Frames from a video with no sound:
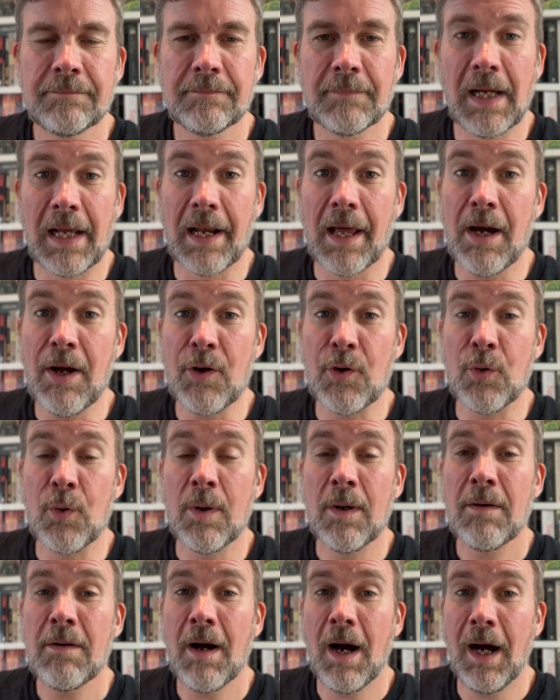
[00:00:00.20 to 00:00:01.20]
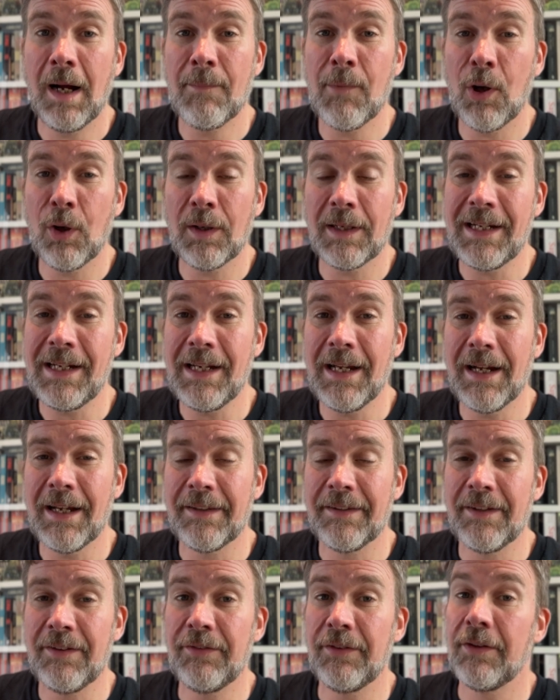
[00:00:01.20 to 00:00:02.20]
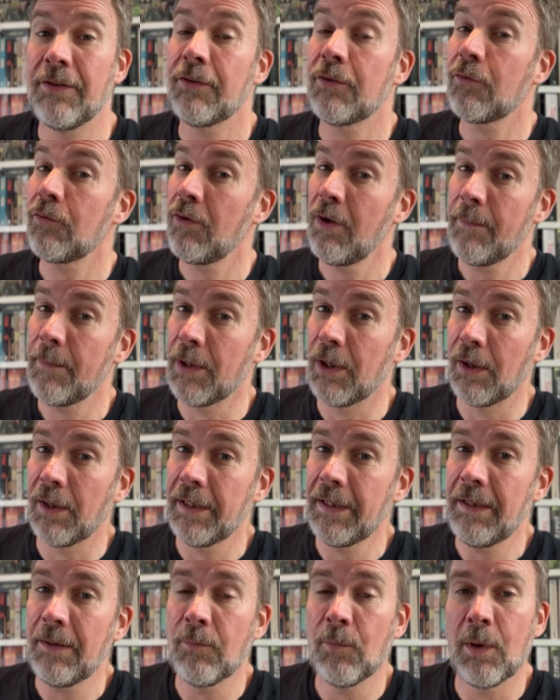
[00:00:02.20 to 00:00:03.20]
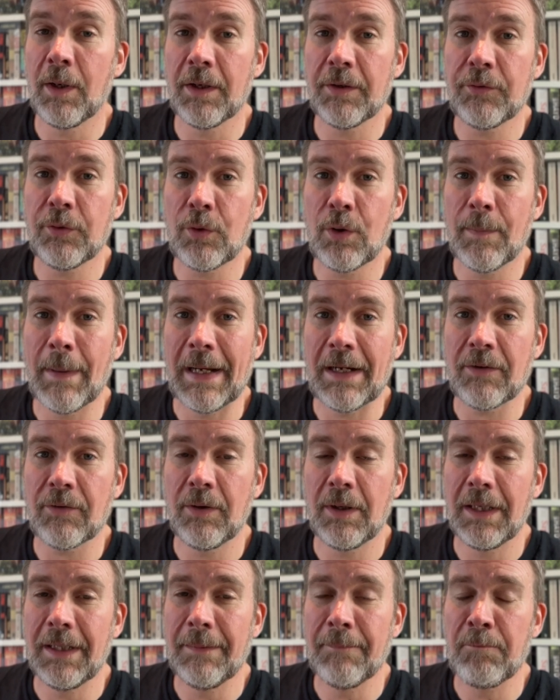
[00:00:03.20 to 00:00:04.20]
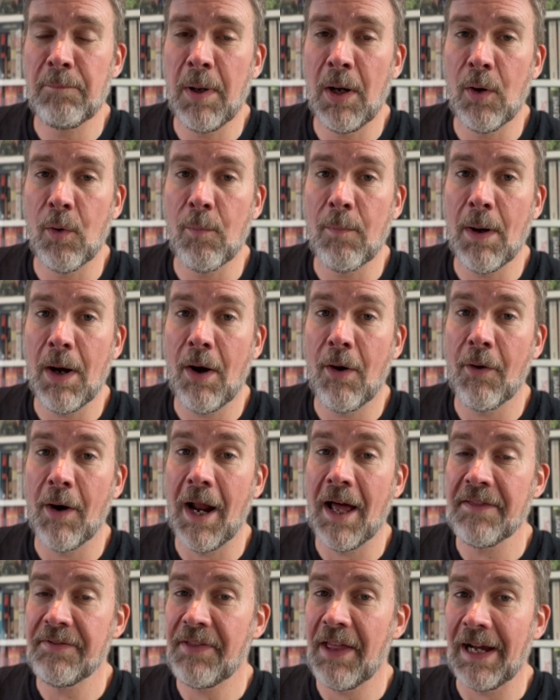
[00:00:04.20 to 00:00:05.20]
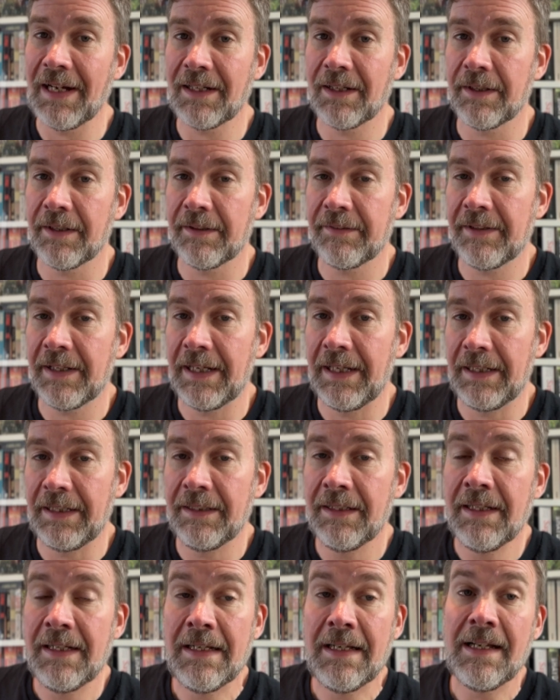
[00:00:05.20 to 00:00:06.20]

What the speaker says: Hello, I'm Olly, and this is Criminally, where I talk about crime, pulp, horror, that kind of thing.